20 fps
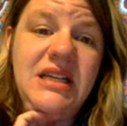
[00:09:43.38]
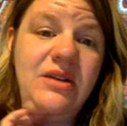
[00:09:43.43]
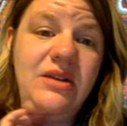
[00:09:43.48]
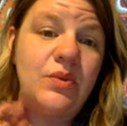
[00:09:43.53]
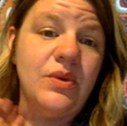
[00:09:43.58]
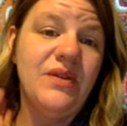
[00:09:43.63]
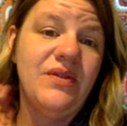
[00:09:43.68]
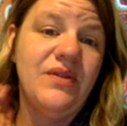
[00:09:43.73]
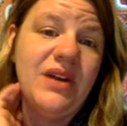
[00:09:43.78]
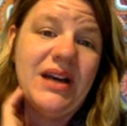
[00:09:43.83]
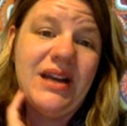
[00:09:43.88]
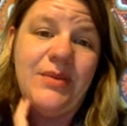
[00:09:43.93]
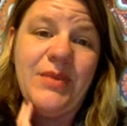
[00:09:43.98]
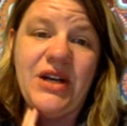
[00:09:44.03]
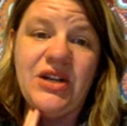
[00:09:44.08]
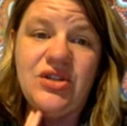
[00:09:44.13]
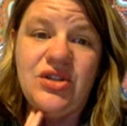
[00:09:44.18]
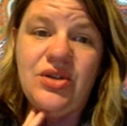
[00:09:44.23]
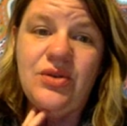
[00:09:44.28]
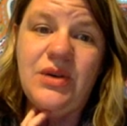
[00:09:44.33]
we've got about
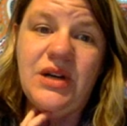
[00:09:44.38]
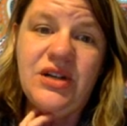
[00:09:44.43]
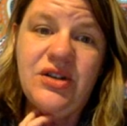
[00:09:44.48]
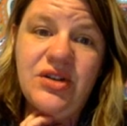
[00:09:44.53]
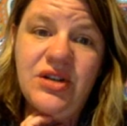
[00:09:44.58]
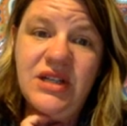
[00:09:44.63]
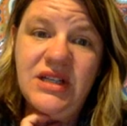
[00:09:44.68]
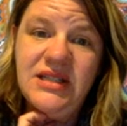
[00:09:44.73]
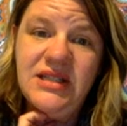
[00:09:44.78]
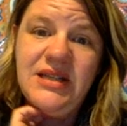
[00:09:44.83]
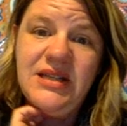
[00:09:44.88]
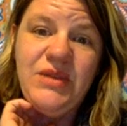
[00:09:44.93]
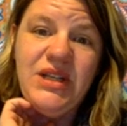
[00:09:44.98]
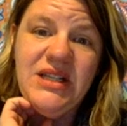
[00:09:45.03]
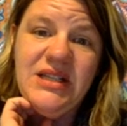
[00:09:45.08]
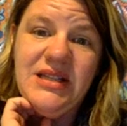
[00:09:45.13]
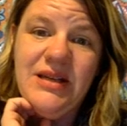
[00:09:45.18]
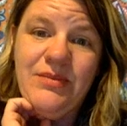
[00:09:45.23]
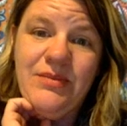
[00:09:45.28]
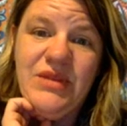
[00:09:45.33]
200 and something
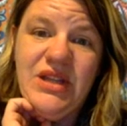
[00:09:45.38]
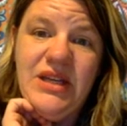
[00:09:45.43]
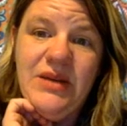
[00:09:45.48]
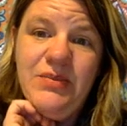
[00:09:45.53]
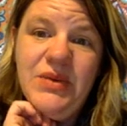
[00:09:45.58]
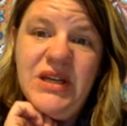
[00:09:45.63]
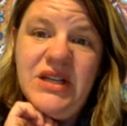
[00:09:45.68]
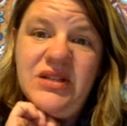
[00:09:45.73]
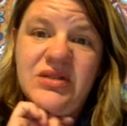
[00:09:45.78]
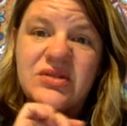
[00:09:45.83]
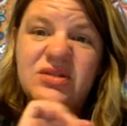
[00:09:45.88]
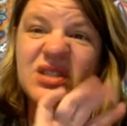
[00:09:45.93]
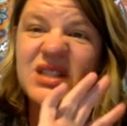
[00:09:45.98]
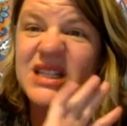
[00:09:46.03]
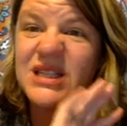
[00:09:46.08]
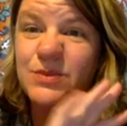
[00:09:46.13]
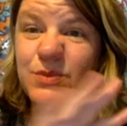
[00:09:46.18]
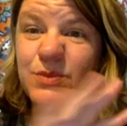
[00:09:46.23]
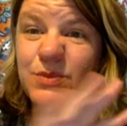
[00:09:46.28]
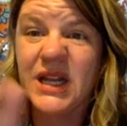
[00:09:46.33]
pixels. That's
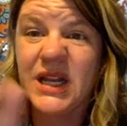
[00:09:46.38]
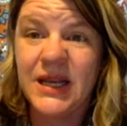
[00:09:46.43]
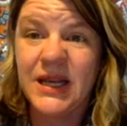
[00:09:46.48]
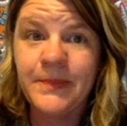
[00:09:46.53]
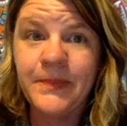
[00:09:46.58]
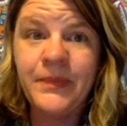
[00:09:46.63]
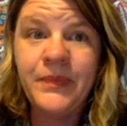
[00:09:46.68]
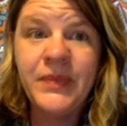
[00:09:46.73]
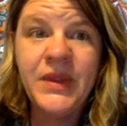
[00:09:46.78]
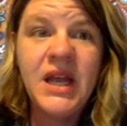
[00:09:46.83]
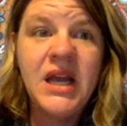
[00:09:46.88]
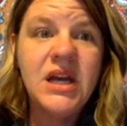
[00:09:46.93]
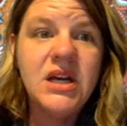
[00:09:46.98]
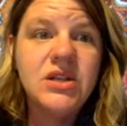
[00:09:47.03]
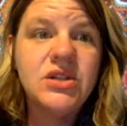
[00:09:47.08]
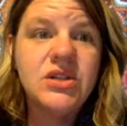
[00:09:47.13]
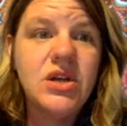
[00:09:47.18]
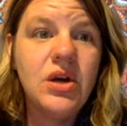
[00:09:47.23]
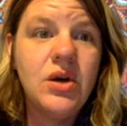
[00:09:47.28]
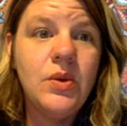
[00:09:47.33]
plenty.
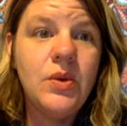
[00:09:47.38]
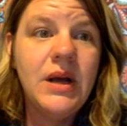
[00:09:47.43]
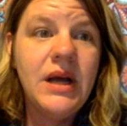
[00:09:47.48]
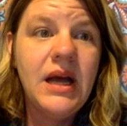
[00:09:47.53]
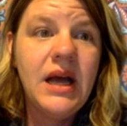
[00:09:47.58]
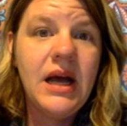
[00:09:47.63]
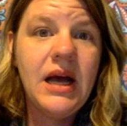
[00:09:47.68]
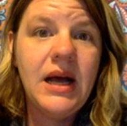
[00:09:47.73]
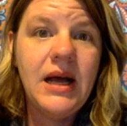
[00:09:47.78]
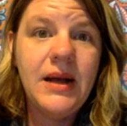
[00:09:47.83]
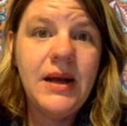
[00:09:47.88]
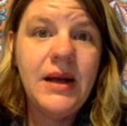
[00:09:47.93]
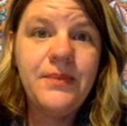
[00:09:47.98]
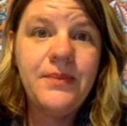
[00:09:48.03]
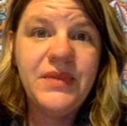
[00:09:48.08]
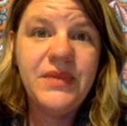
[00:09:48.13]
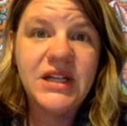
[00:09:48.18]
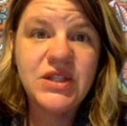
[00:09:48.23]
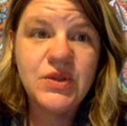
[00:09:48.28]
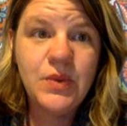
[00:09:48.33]
So
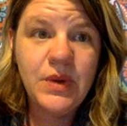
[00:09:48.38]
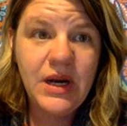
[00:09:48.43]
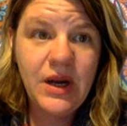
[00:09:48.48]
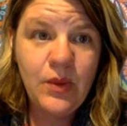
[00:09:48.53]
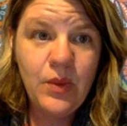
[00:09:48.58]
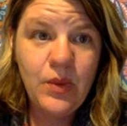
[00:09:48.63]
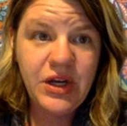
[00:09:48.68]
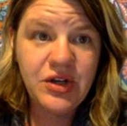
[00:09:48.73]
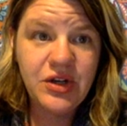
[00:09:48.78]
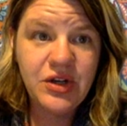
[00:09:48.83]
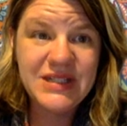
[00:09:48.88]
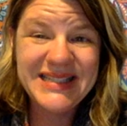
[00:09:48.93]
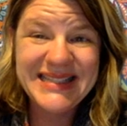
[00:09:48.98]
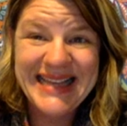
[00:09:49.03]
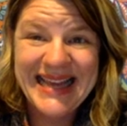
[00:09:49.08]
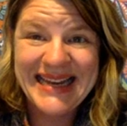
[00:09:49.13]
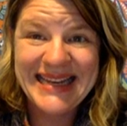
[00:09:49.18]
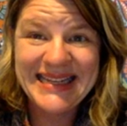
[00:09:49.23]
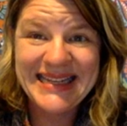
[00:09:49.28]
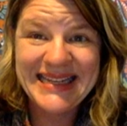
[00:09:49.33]
that's what I want your
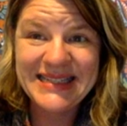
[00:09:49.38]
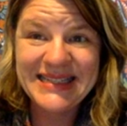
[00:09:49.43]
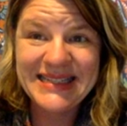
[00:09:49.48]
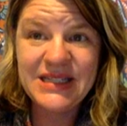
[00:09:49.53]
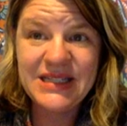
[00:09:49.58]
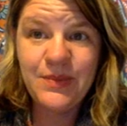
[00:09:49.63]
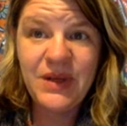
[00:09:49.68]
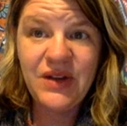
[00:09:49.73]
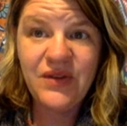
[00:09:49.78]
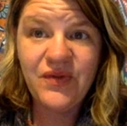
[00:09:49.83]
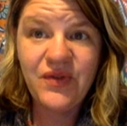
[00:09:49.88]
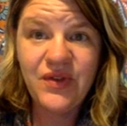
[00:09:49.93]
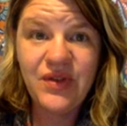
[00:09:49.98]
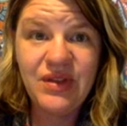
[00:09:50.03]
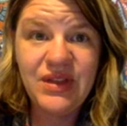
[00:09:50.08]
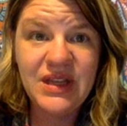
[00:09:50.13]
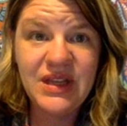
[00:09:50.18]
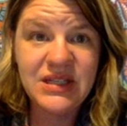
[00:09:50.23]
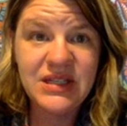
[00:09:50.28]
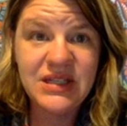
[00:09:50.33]
settings to be for
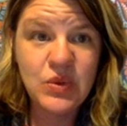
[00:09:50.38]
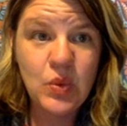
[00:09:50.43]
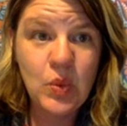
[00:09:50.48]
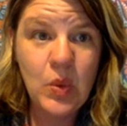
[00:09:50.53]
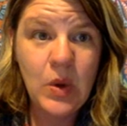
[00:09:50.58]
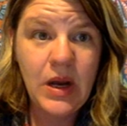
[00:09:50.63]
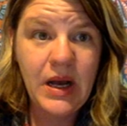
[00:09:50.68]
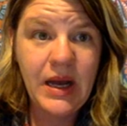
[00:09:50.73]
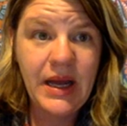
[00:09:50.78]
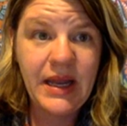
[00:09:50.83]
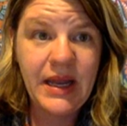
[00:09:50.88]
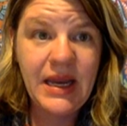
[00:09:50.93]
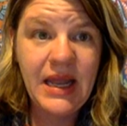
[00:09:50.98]
this one.